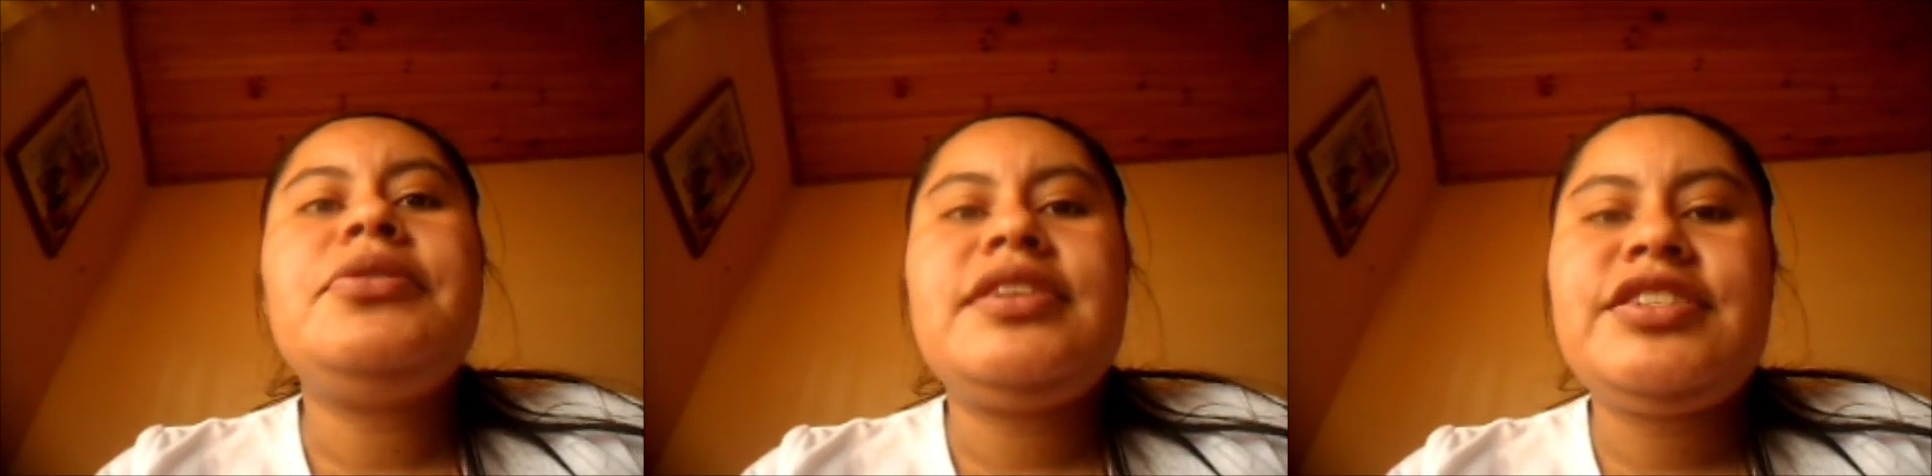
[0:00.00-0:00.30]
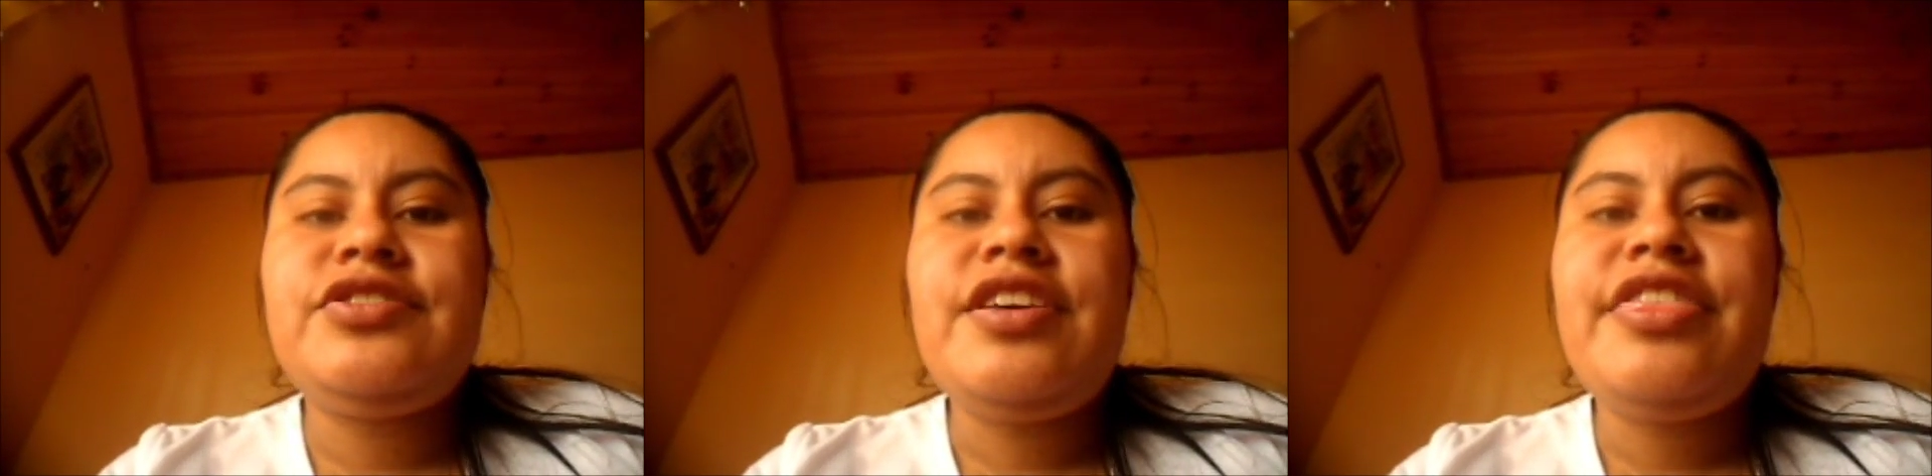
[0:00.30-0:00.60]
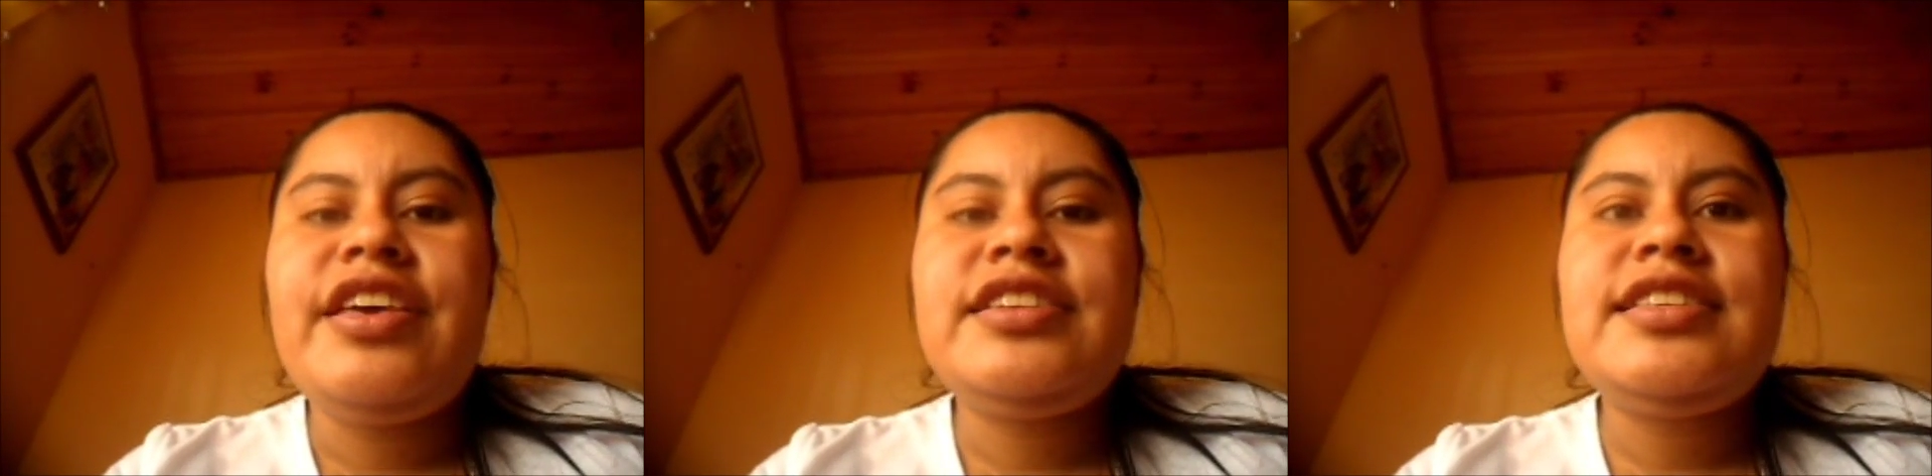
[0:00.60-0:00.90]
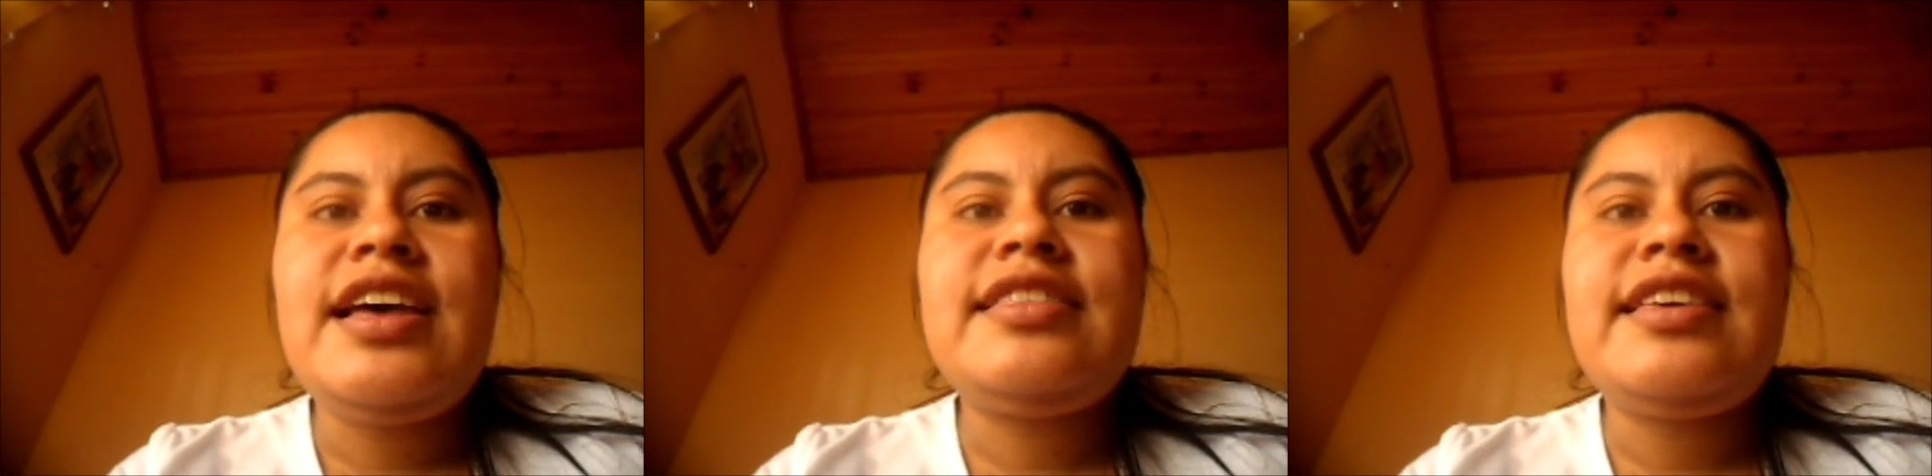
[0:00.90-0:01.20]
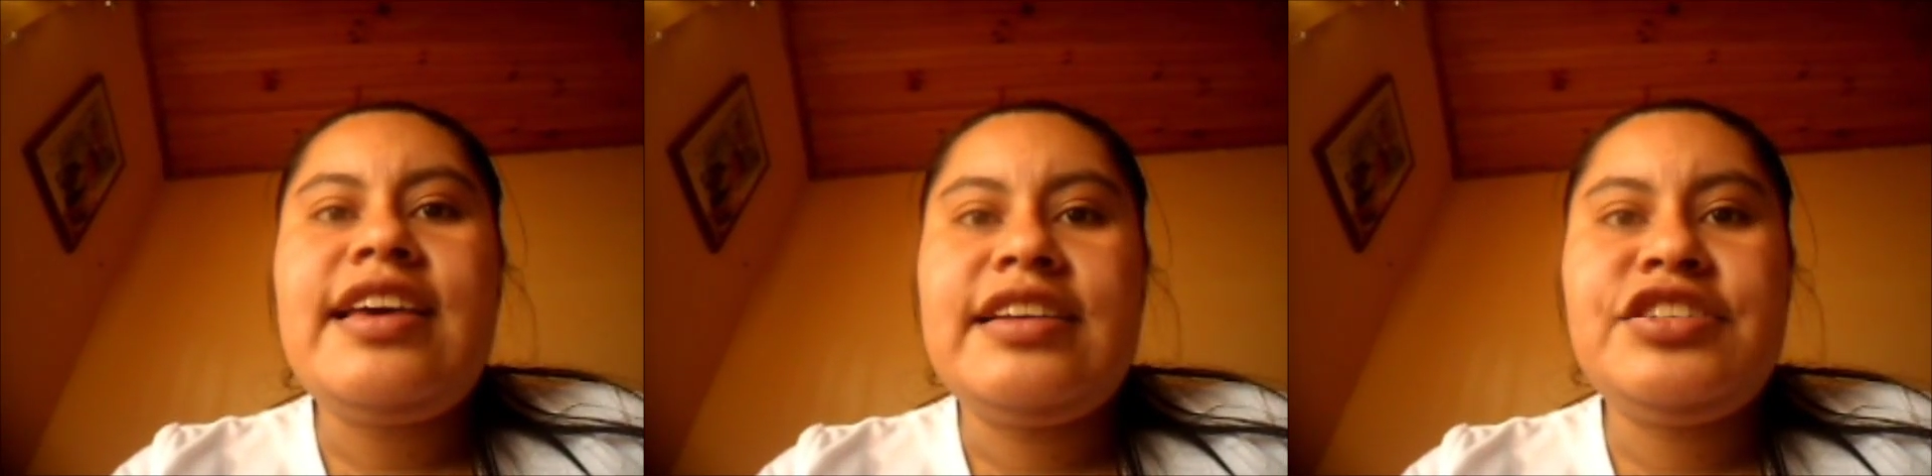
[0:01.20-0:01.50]
about the strange things
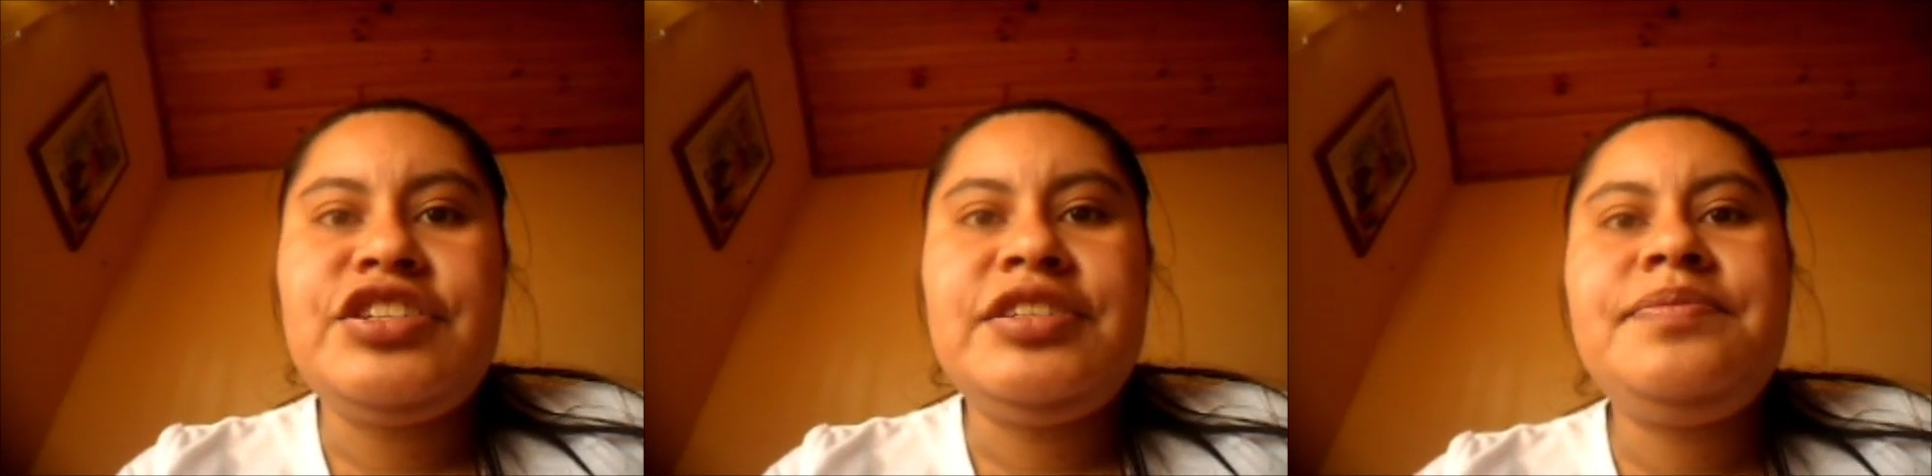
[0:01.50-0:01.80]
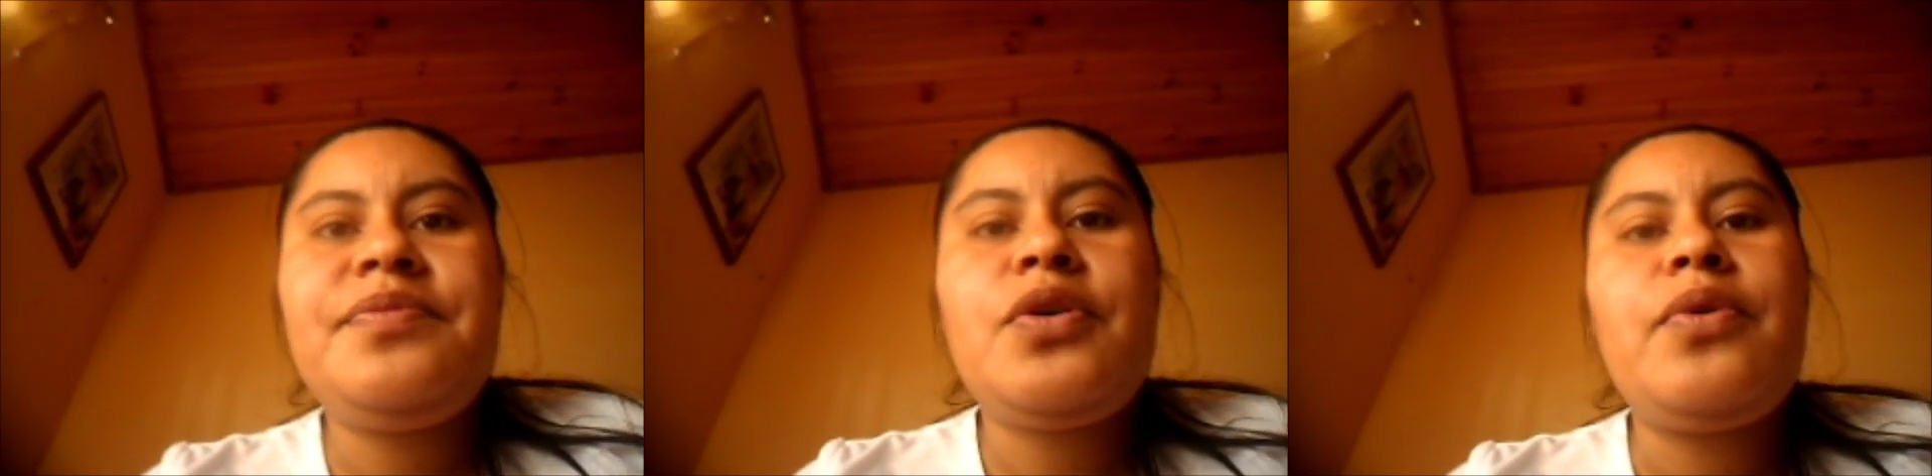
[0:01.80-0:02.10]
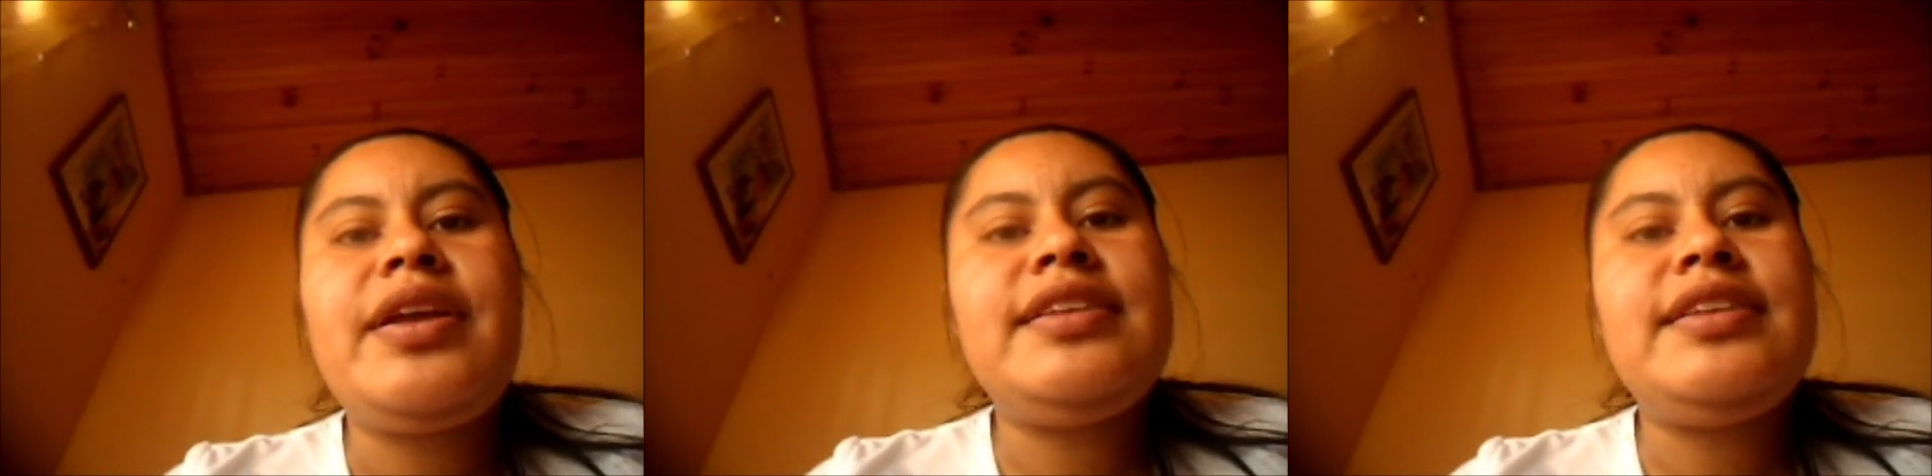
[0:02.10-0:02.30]
that he had seen,